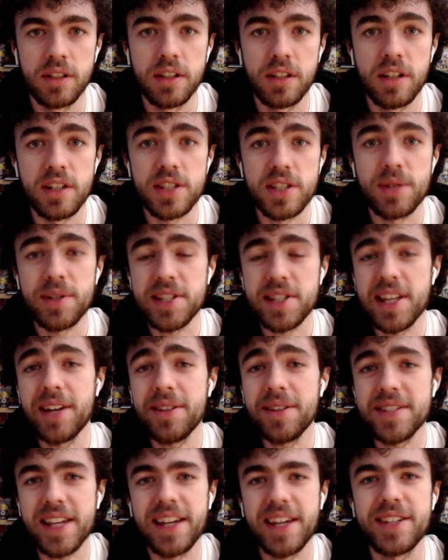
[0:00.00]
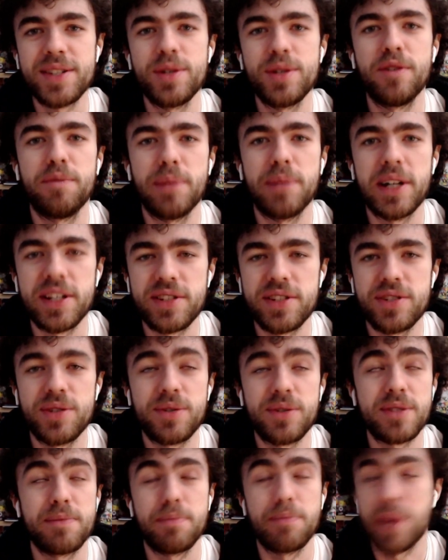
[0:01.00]
So it is now day 2 of Master
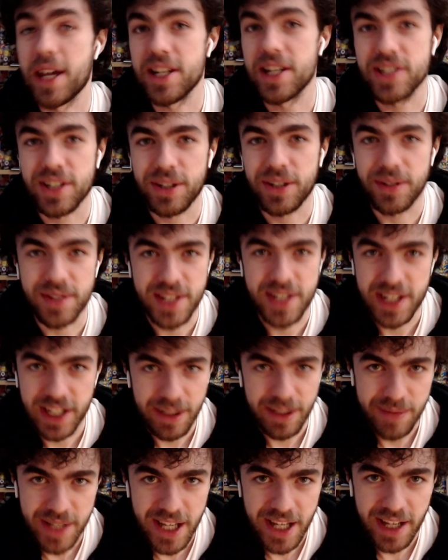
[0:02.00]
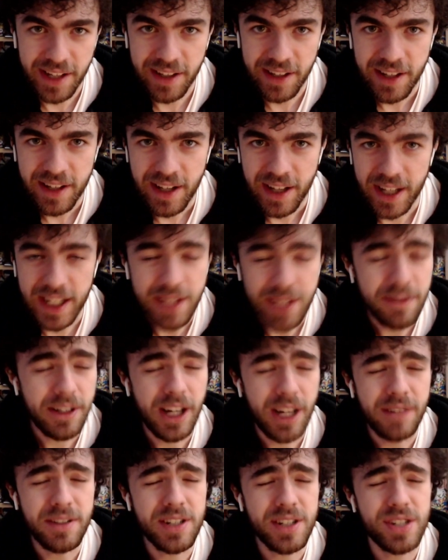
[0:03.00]
Duel's major content update, and even
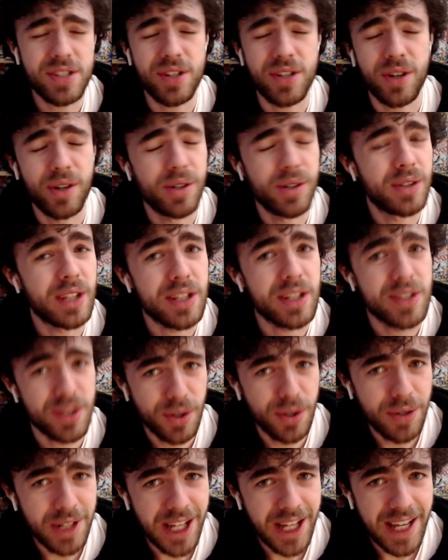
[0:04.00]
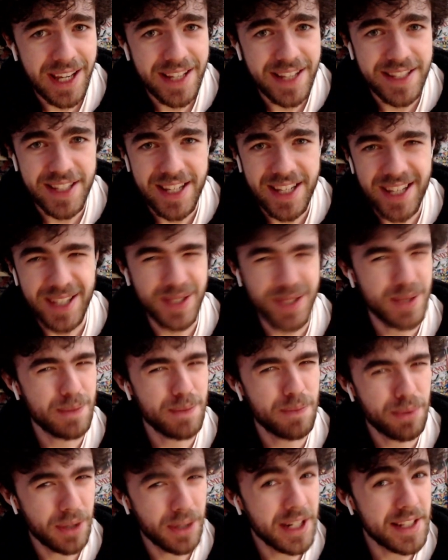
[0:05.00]
after just only 2 days, it's
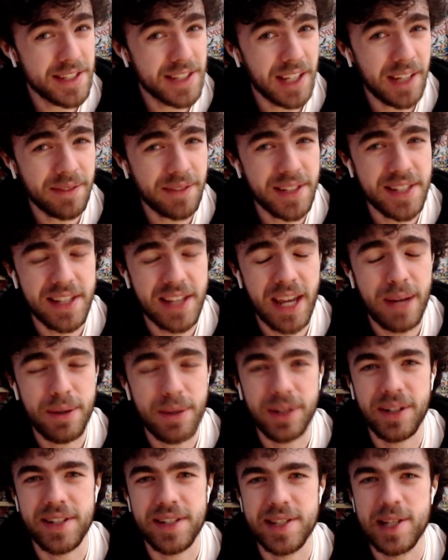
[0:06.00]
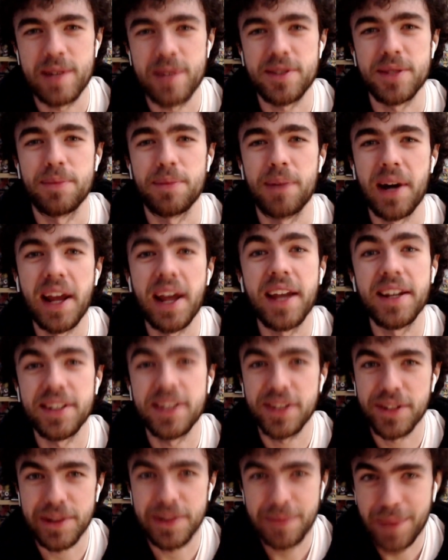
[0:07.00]
pretty safe to say we've got ourselves a brand
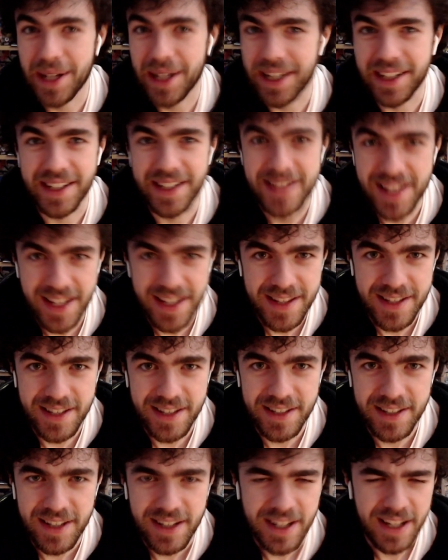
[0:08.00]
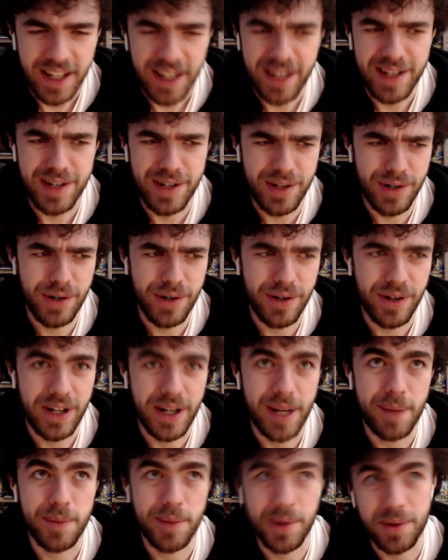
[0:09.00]
new meta contender, and no,
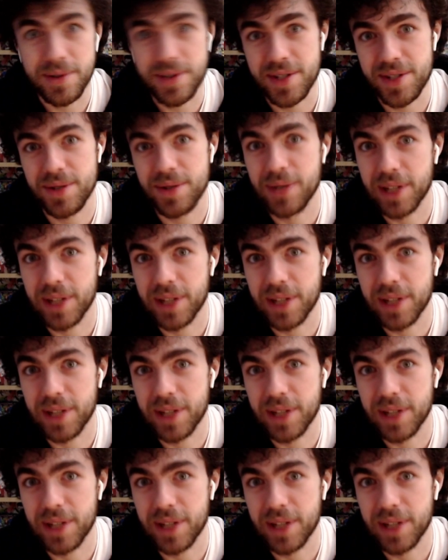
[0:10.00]
I'm not just talking